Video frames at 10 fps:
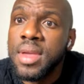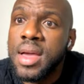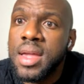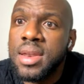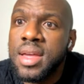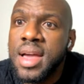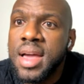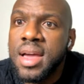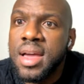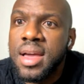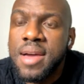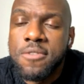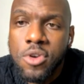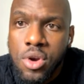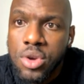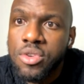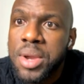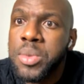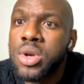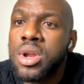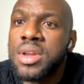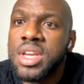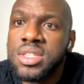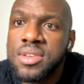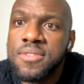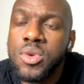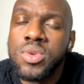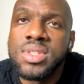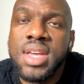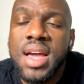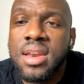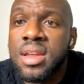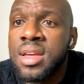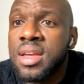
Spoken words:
And I've heard Craig Butler on interviews, and